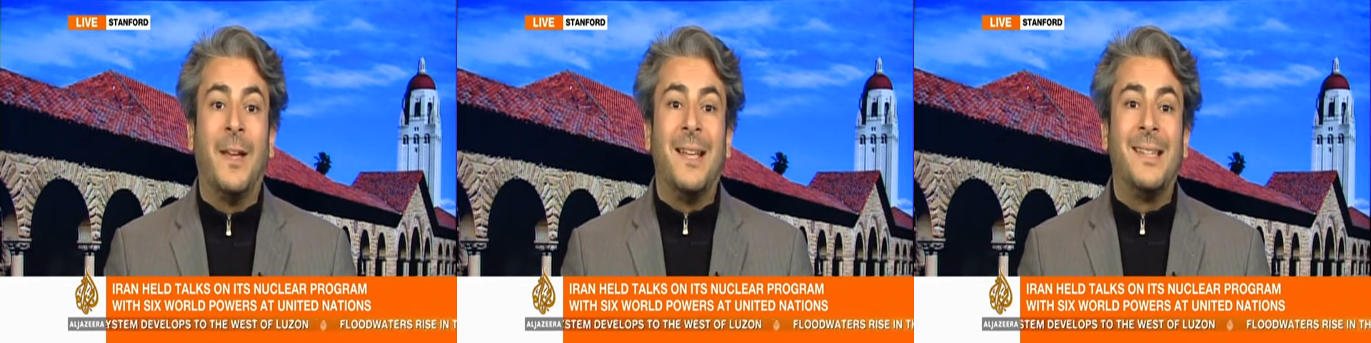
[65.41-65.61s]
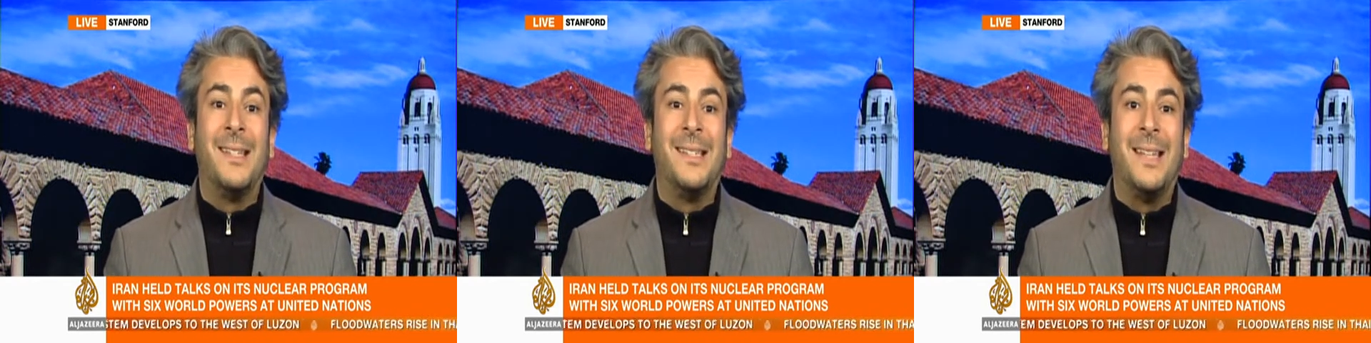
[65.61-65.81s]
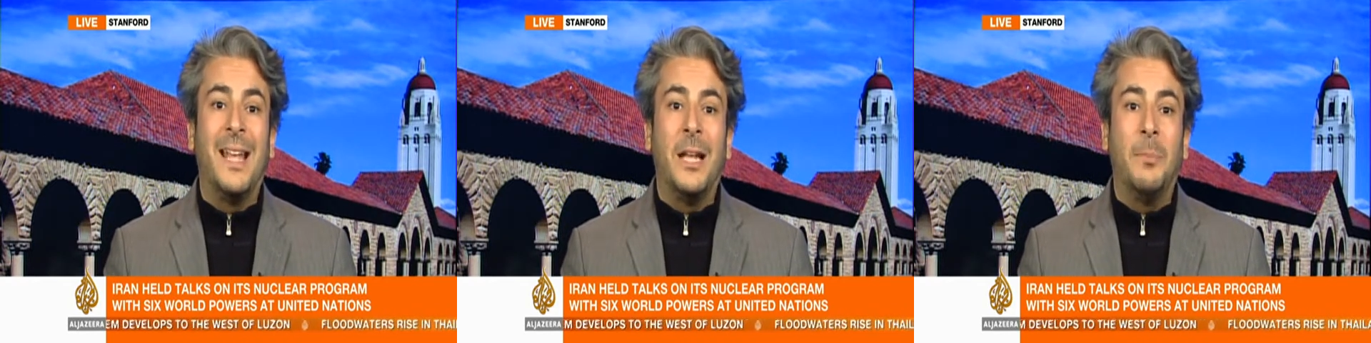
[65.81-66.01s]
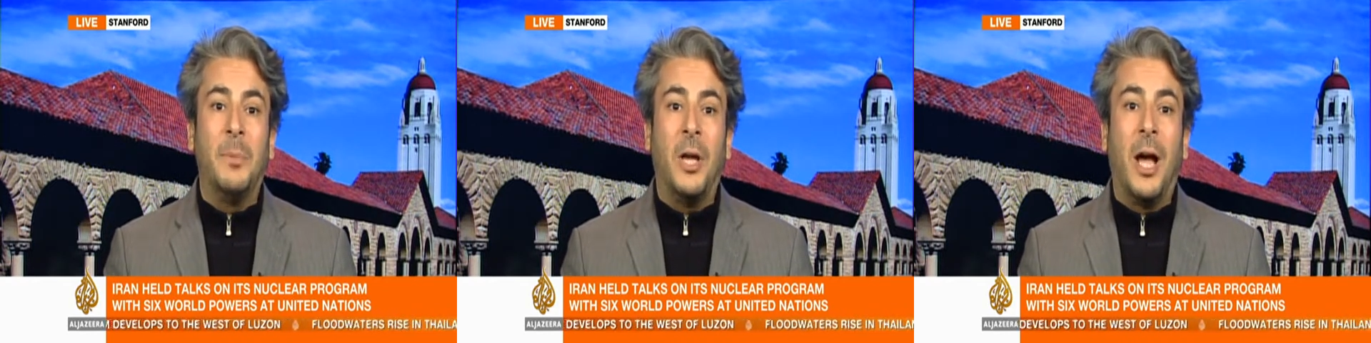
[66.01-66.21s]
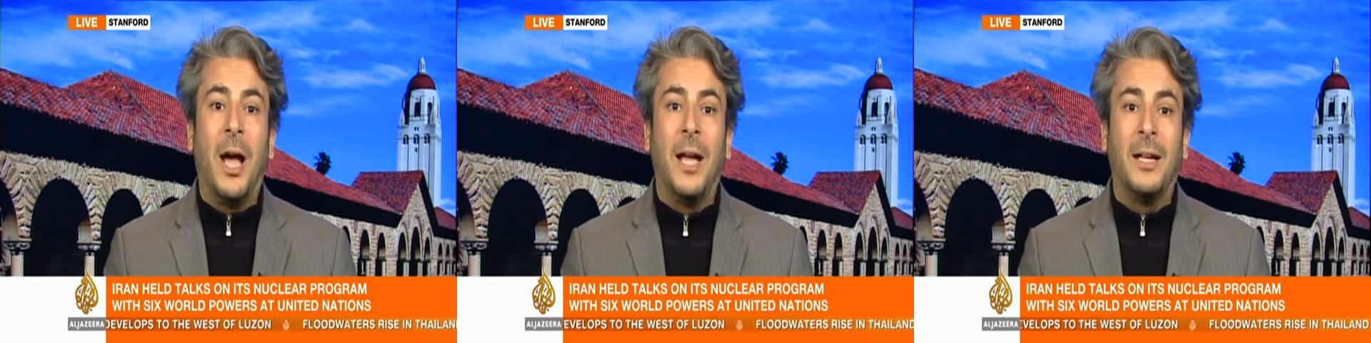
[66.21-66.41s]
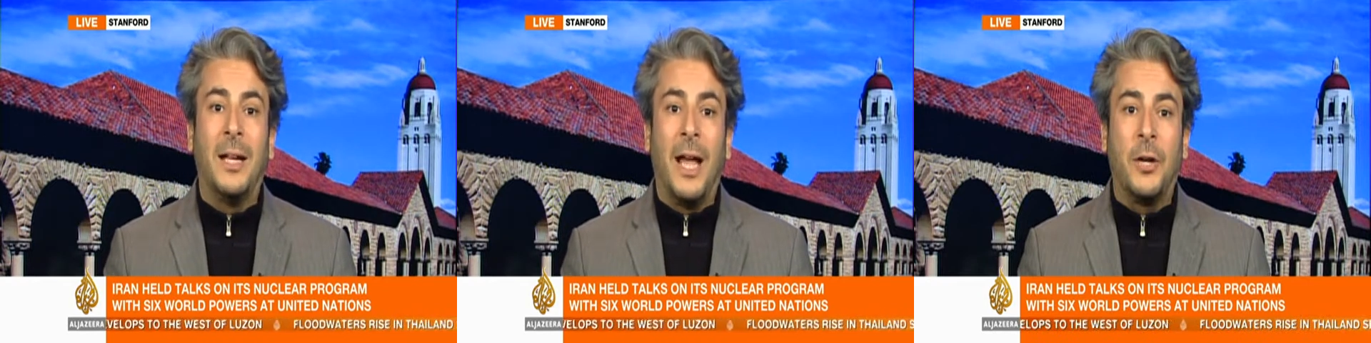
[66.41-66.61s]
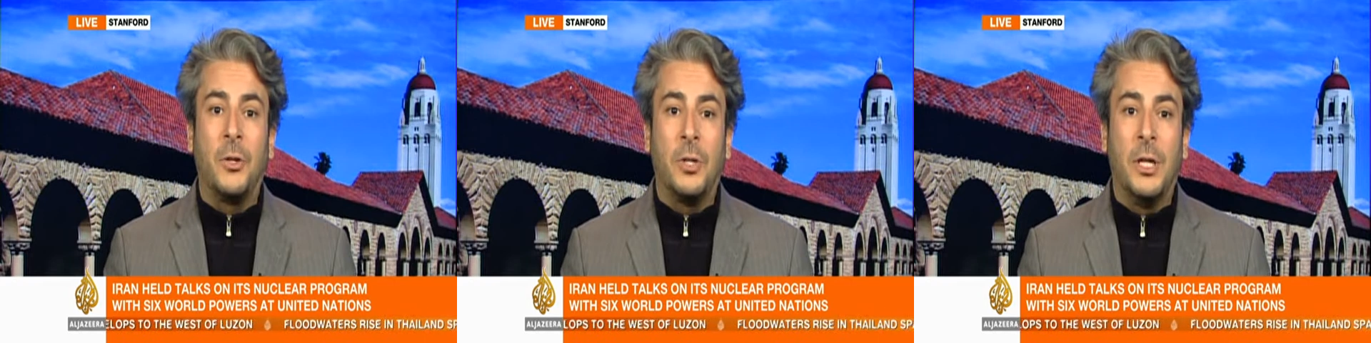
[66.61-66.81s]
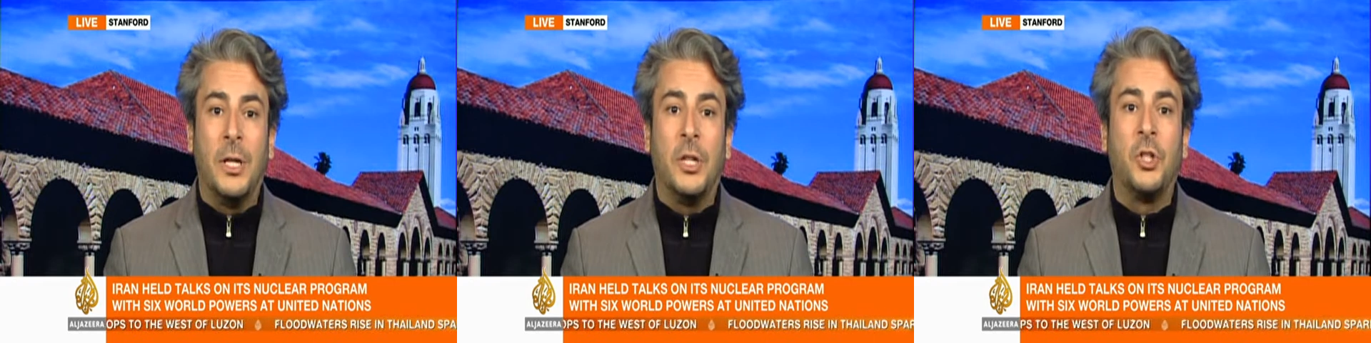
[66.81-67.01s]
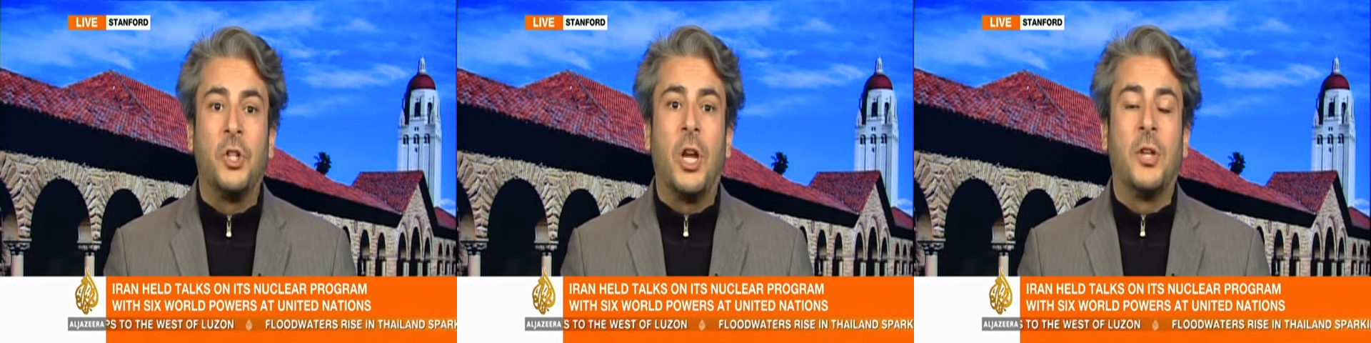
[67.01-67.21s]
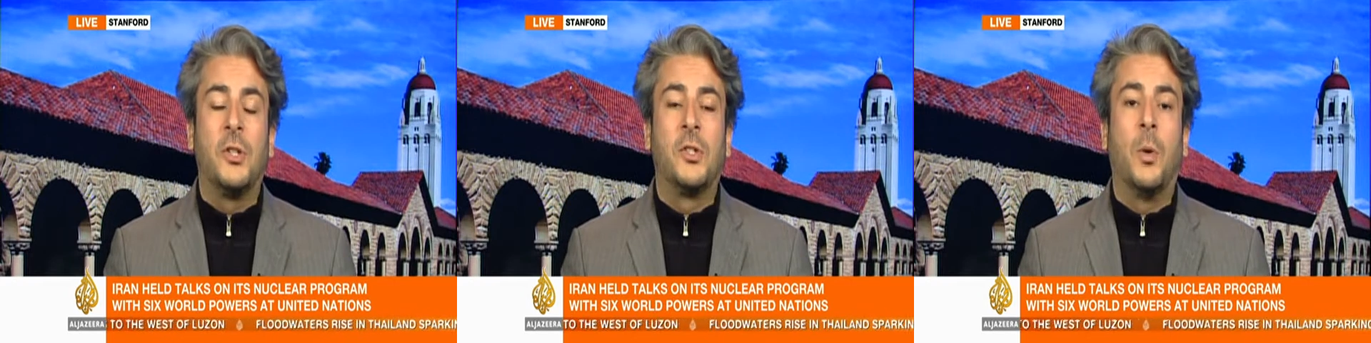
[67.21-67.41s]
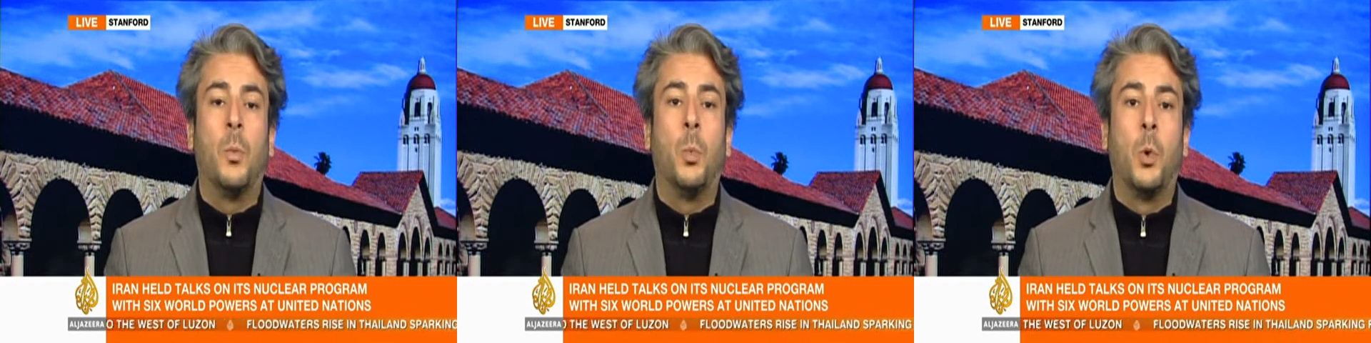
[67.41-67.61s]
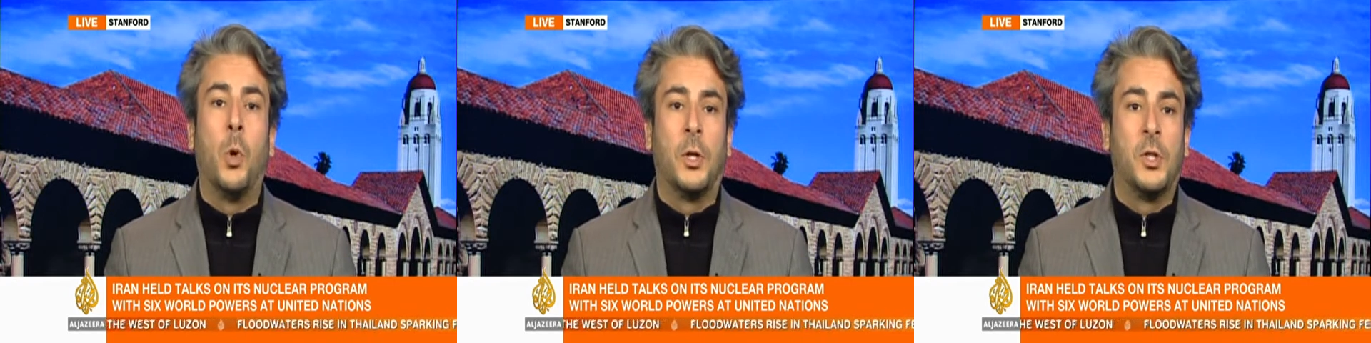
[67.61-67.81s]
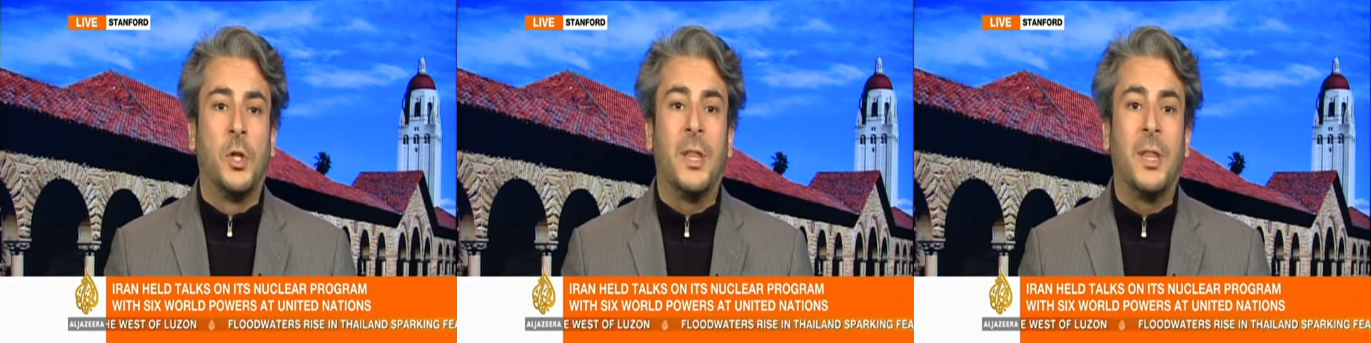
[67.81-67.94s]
stayed behind and actually exchanged some words.